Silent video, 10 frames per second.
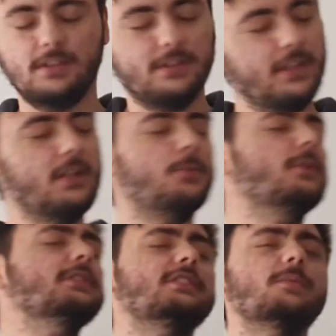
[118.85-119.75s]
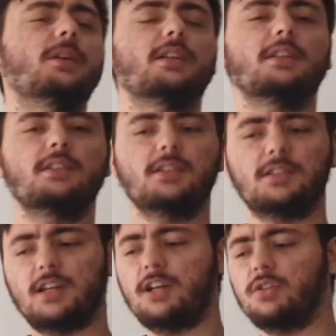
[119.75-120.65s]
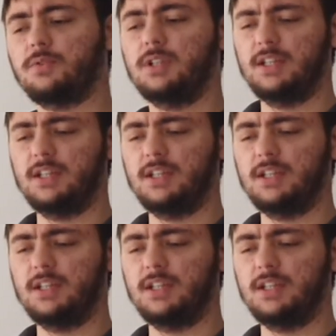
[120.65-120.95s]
didn't really seem like that. It kind of